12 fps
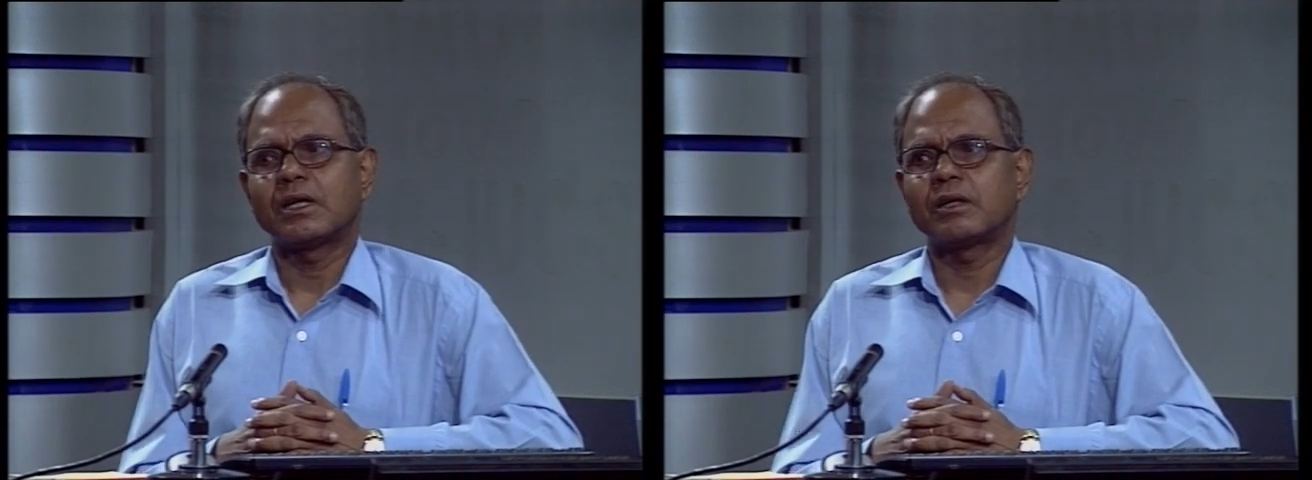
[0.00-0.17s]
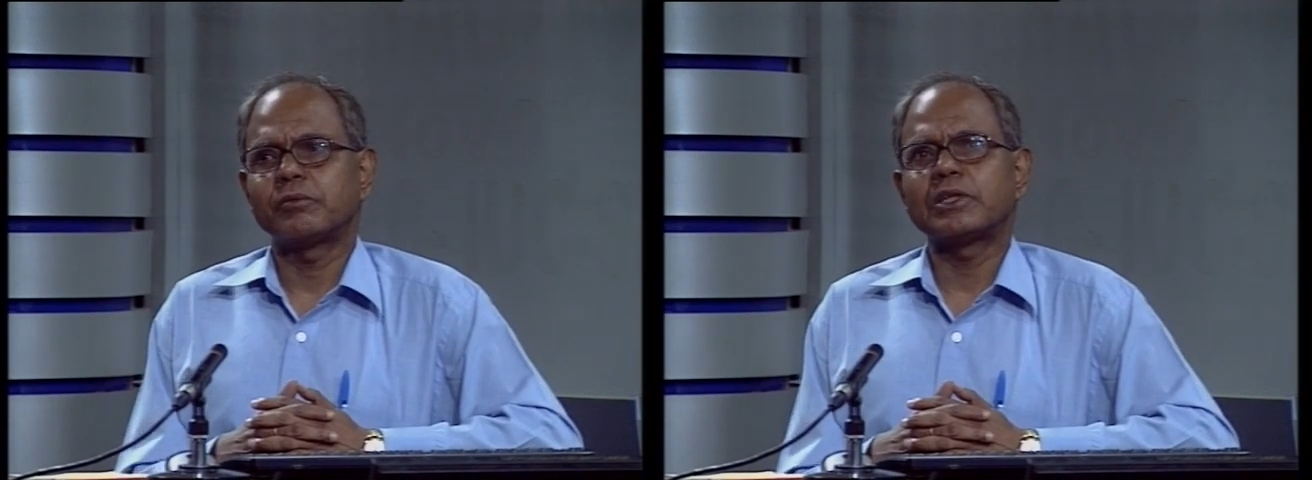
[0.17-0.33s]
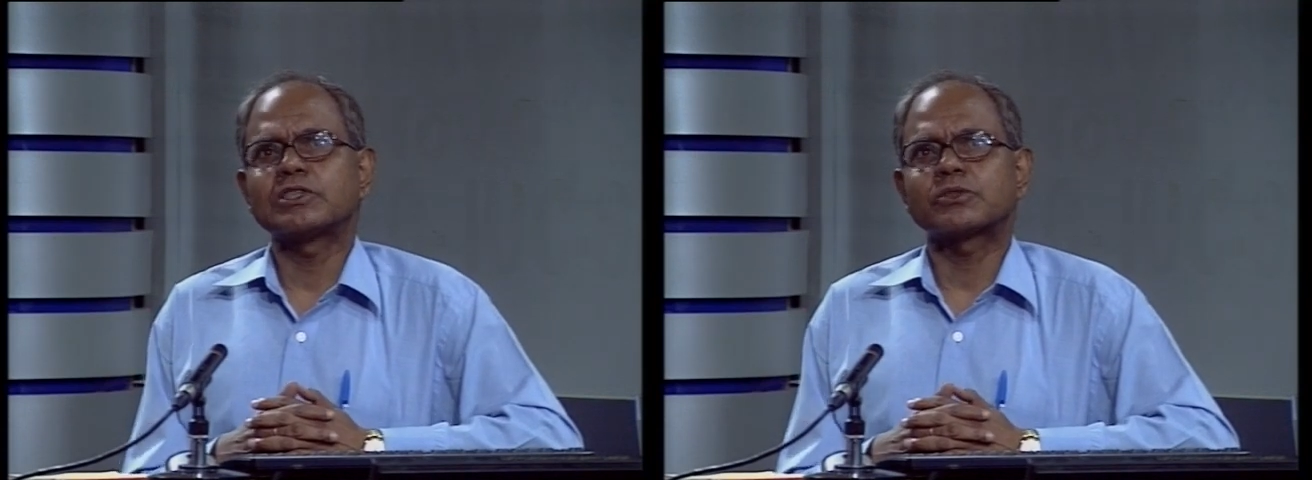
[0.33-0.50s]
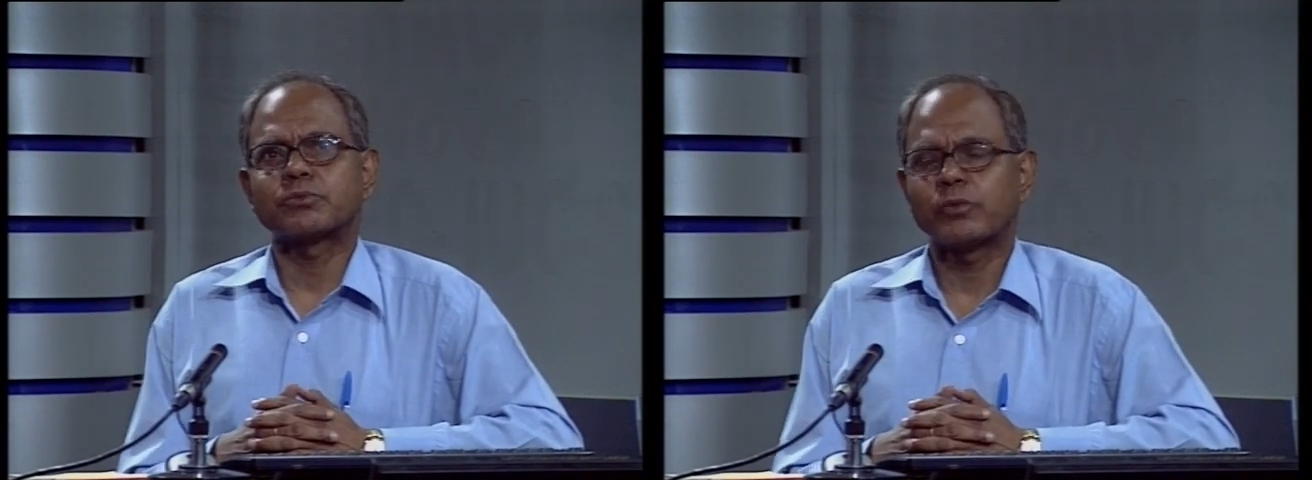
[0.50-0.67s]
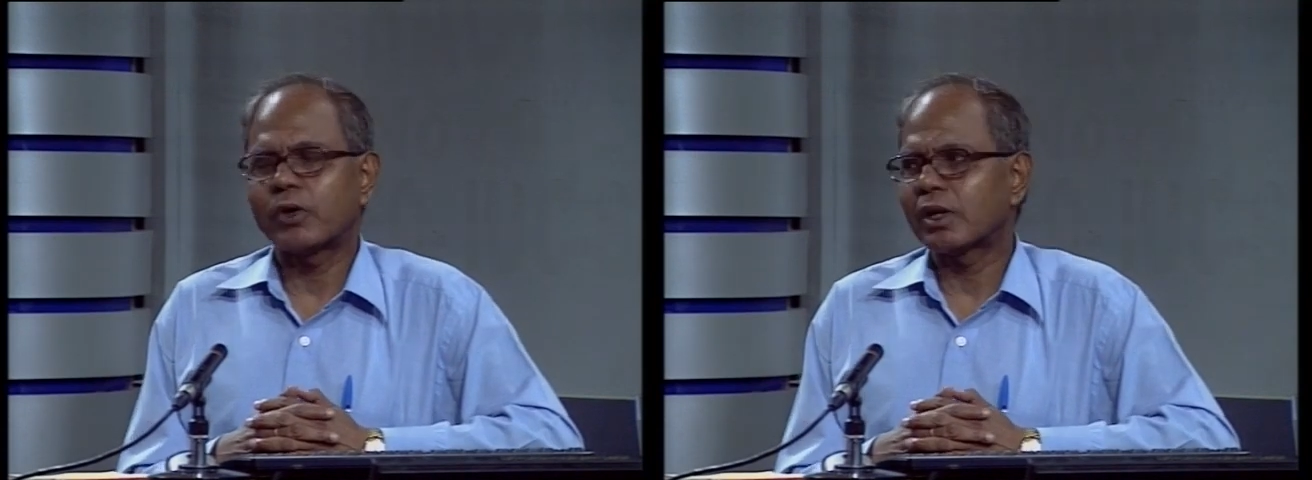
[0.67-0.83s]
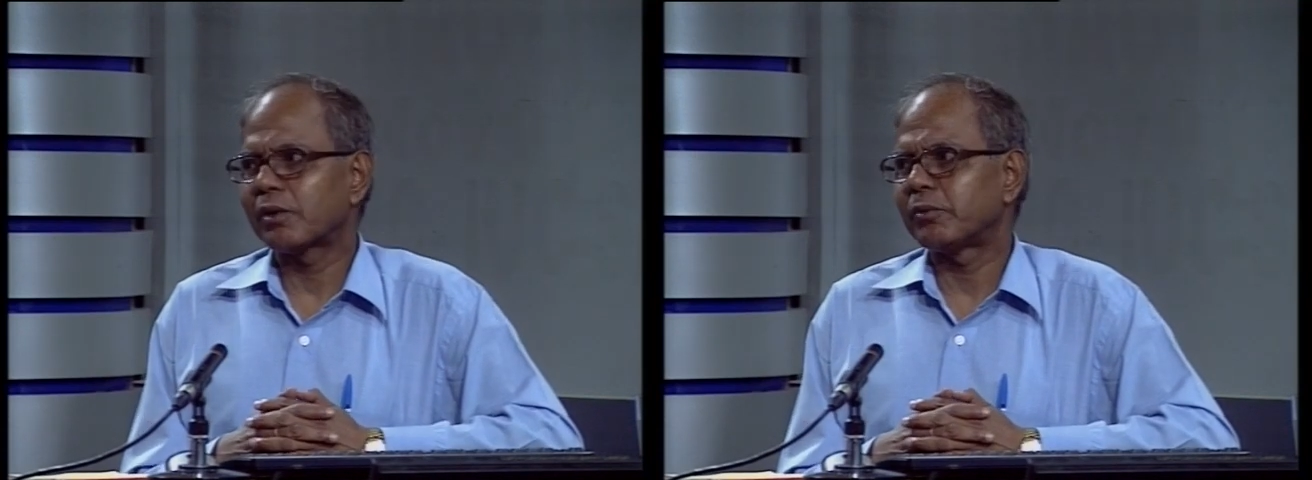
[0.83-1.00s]
very
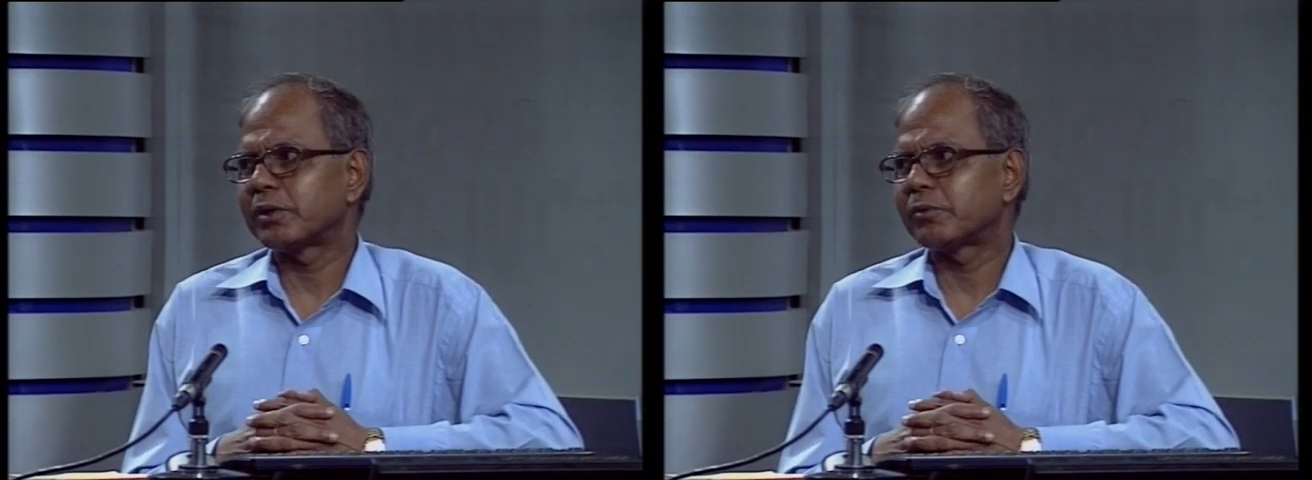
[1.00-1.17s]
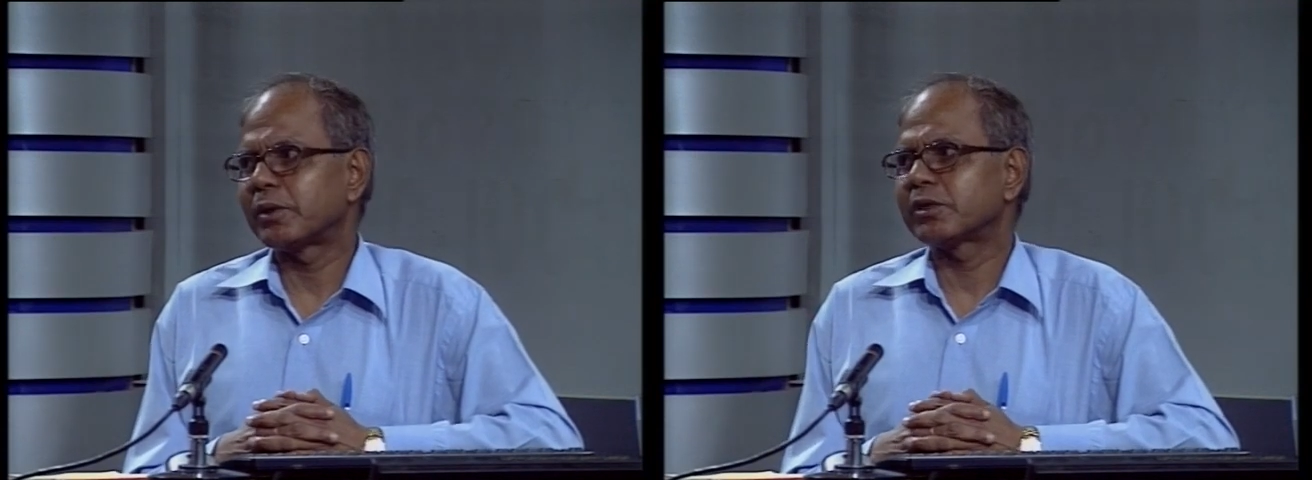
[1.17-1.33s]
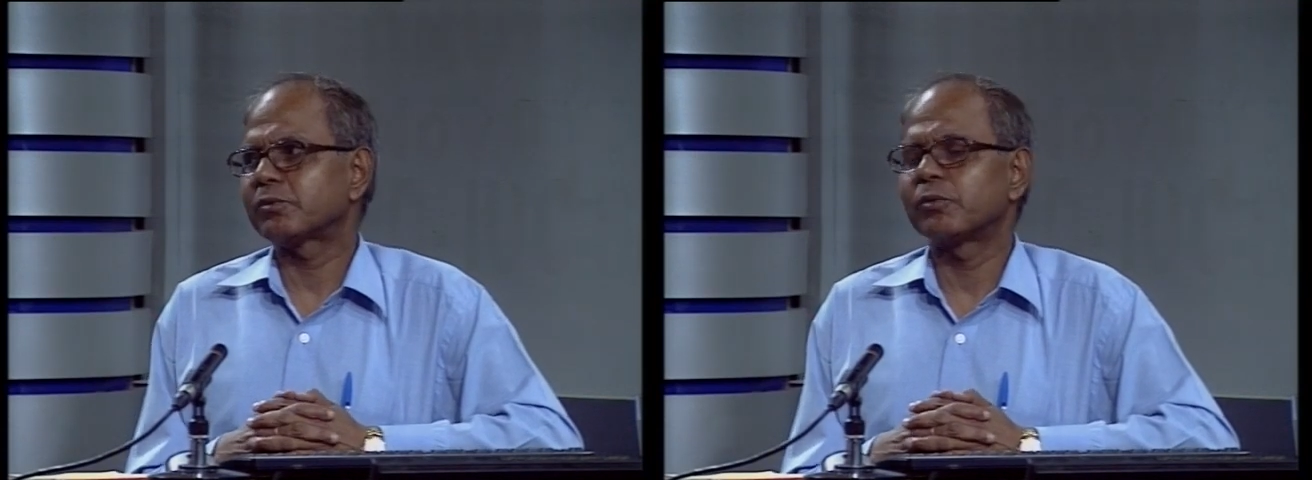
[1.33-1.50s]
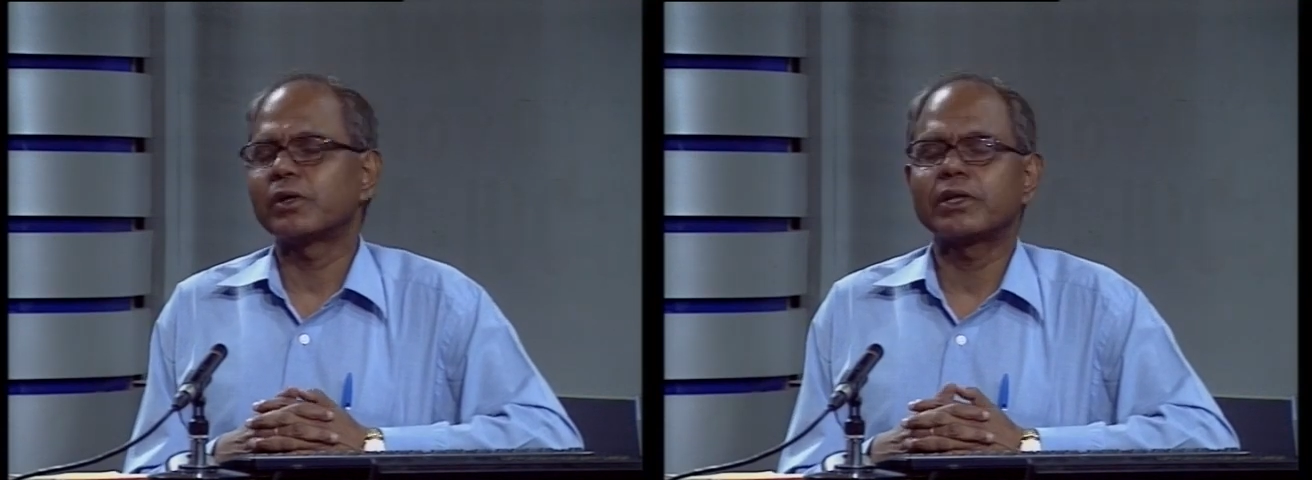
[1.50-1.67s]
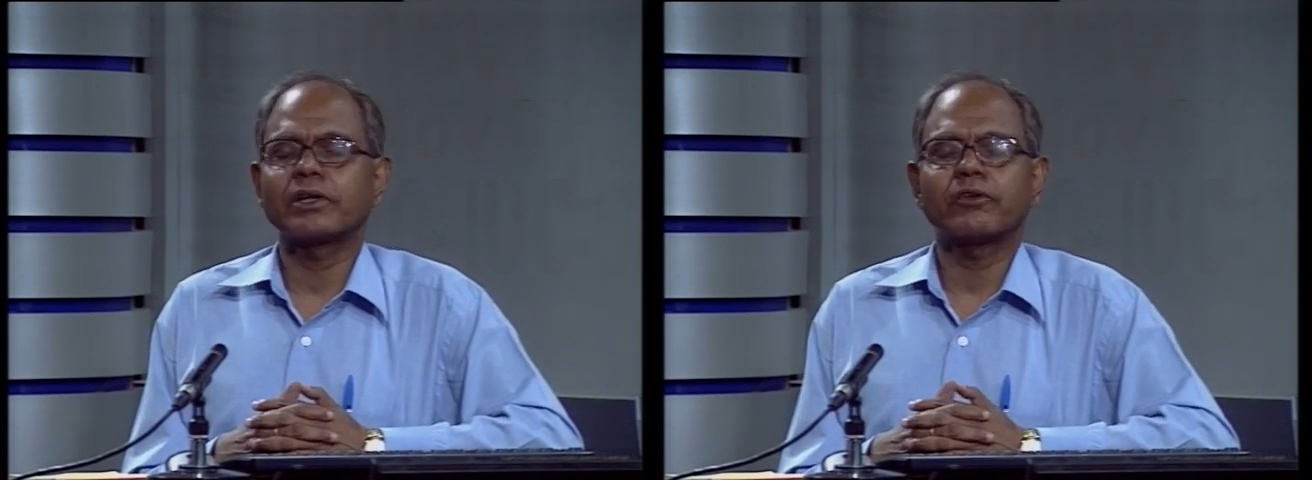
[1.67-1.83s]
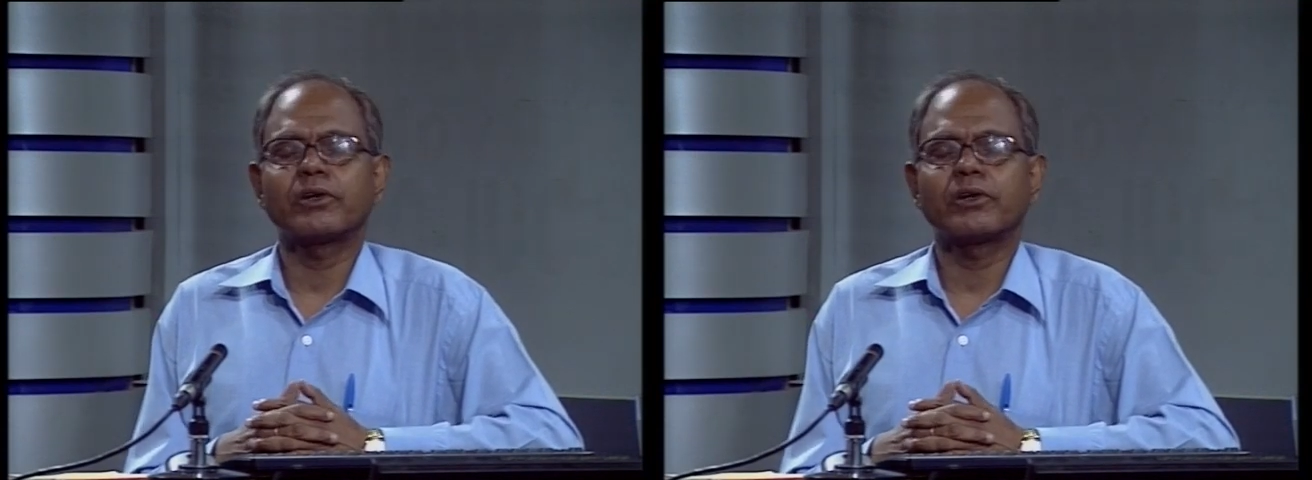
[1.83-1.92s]
small, and